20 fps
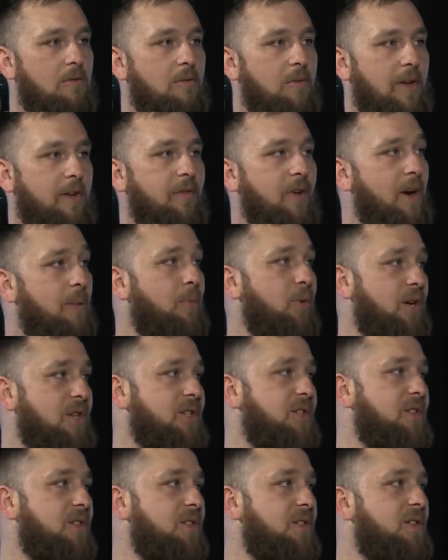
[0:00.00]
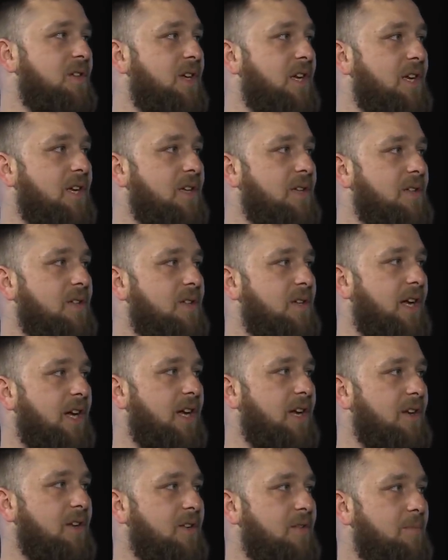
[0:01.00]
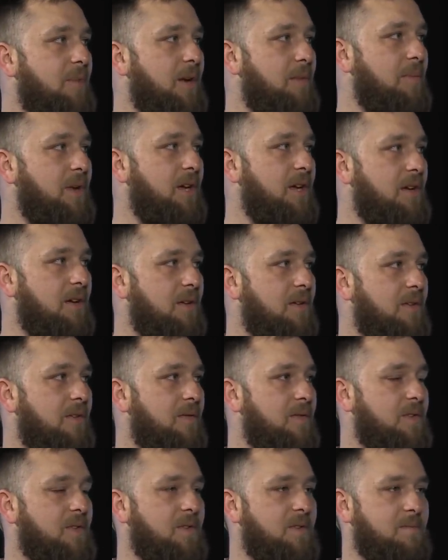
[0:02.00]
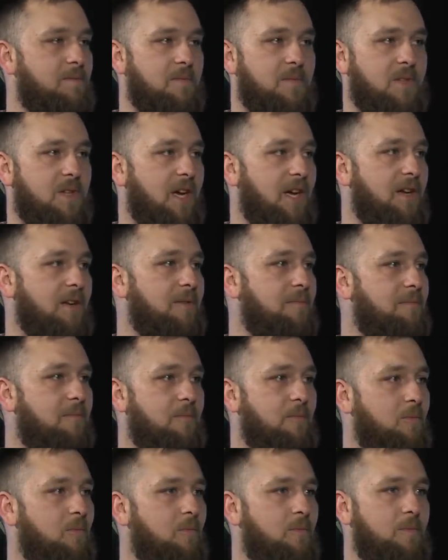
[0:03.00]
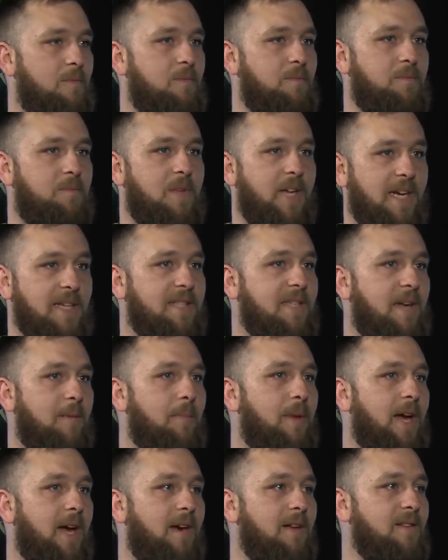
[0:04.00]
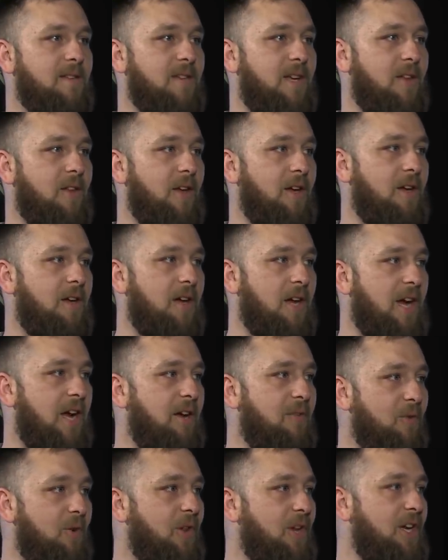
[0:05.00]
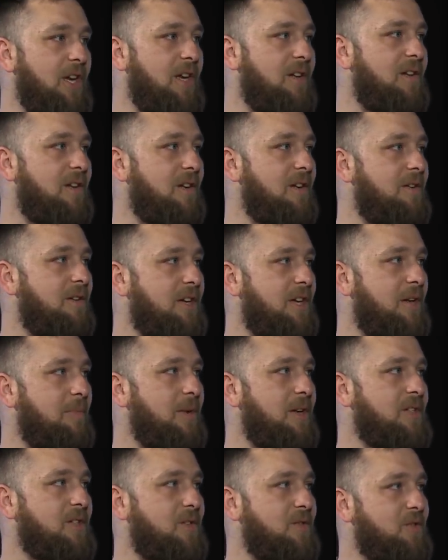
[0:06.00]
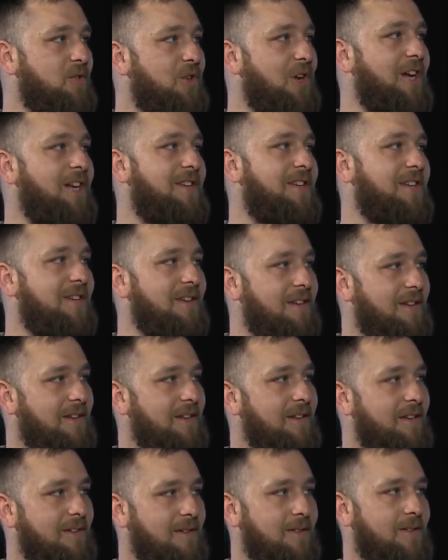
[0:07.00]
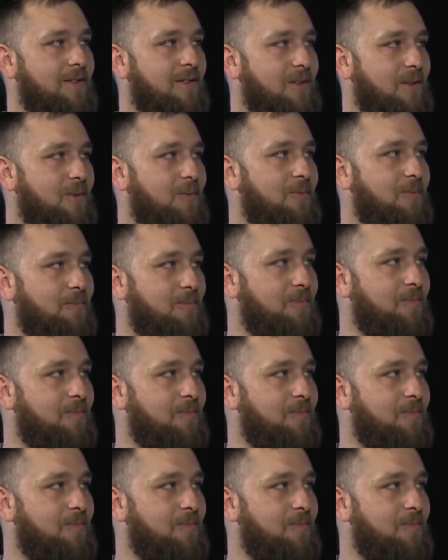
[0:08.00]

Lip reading: like very precious it is. And it just made me kind of take a step back and say, like, I really need to get myself straight. So,